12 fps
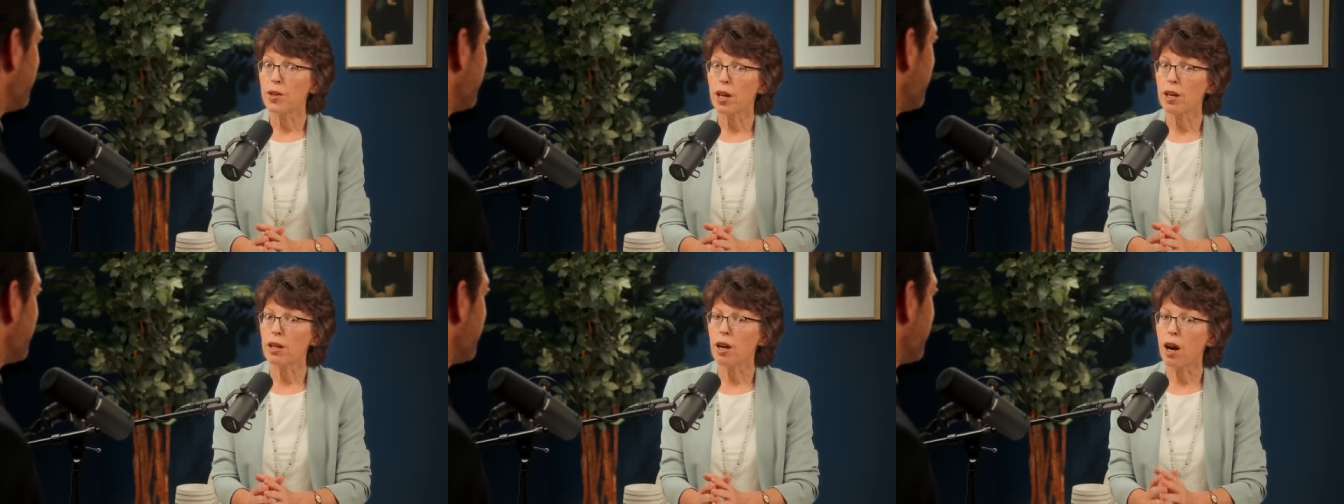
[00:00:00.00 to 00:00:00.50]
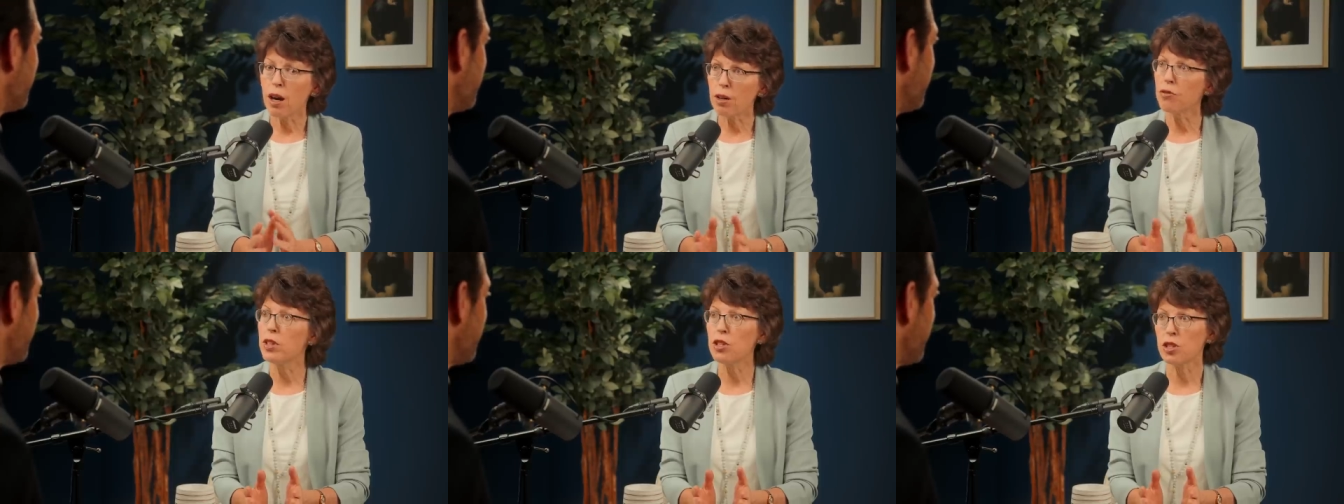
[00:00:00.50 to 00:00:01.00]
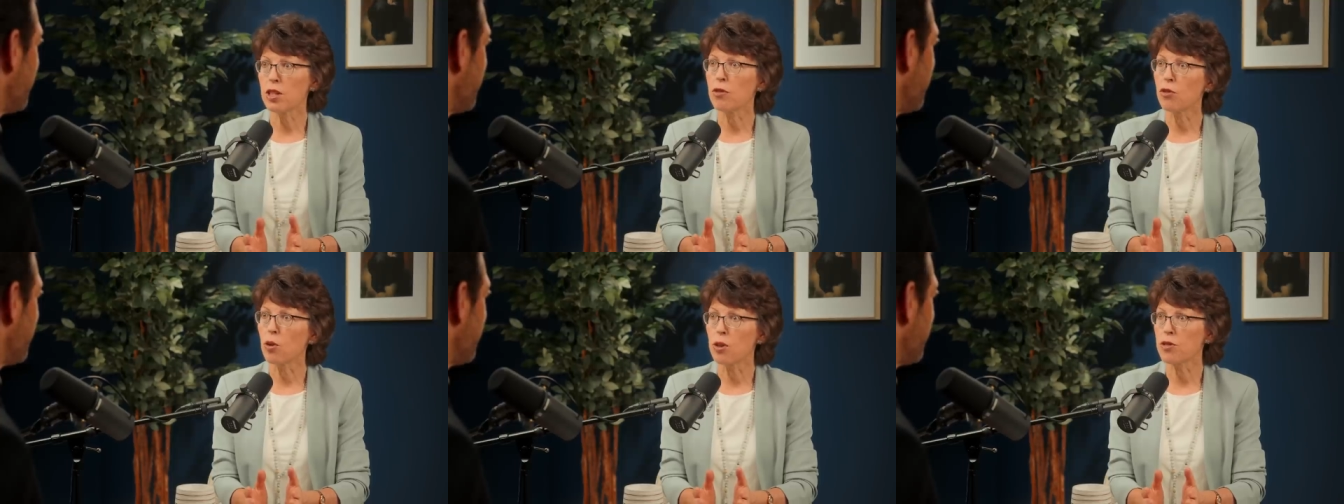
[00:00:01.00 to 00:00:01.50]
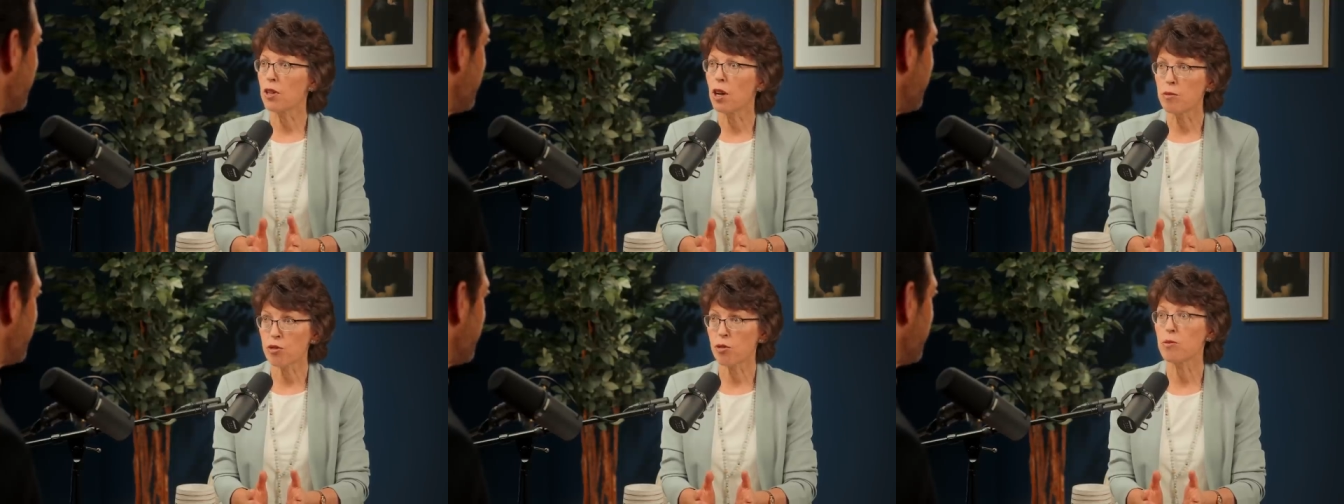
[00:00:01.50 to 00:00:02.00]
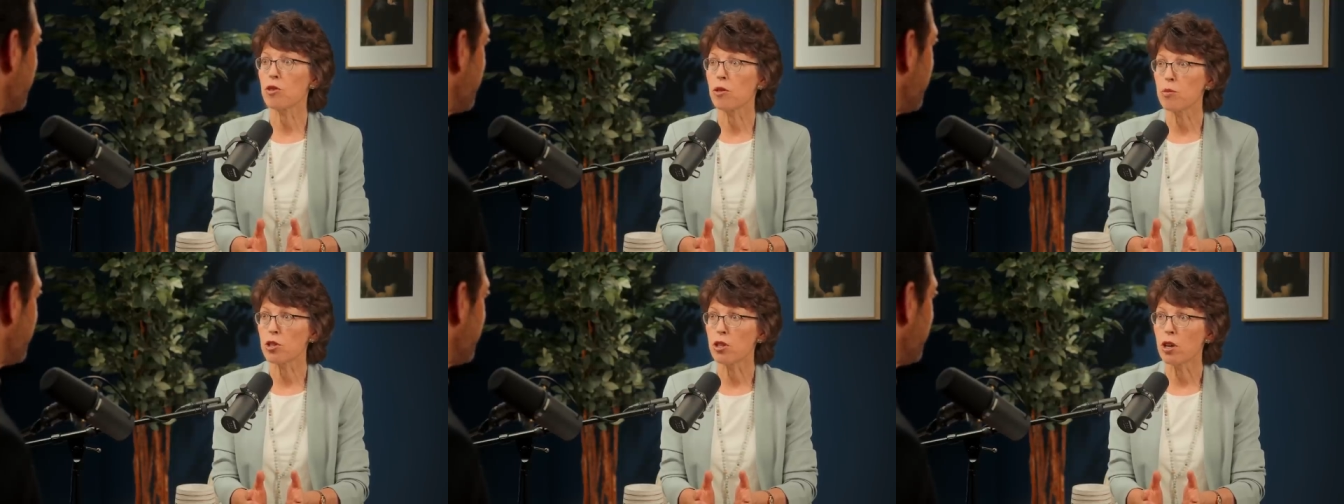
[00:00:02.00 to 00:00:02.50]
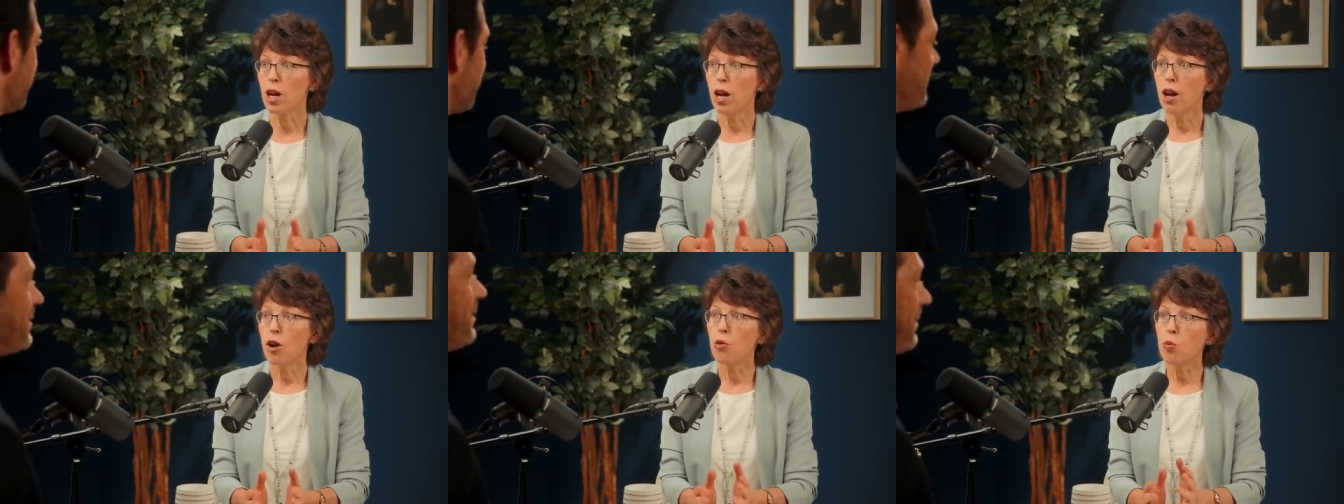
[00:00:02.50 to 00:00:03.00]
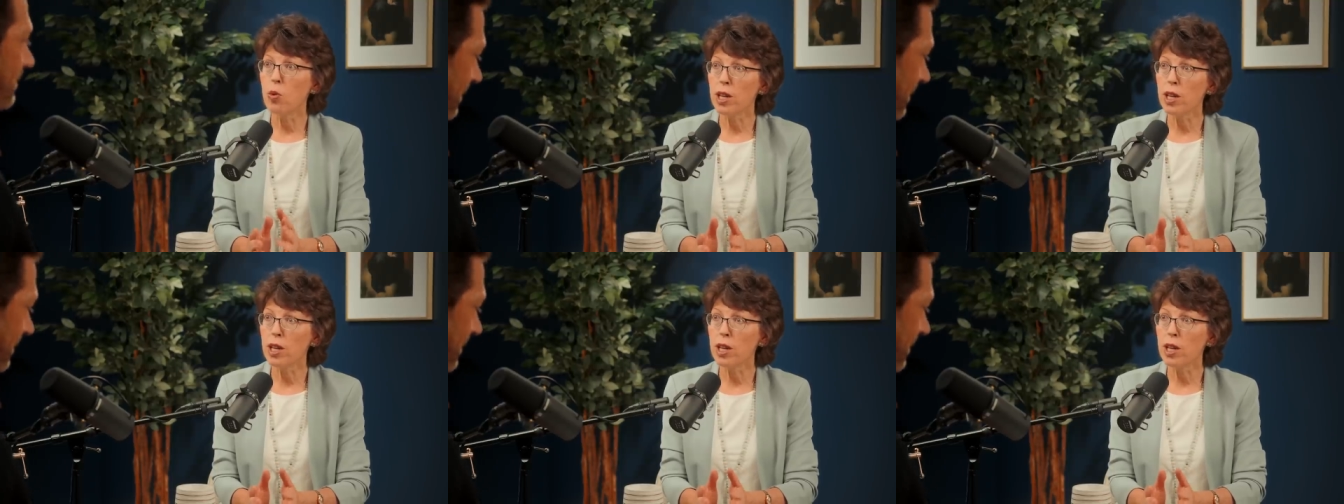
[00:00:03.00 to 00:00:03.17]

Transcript: And our vision, of course, comes from scripture. Mm -hmm.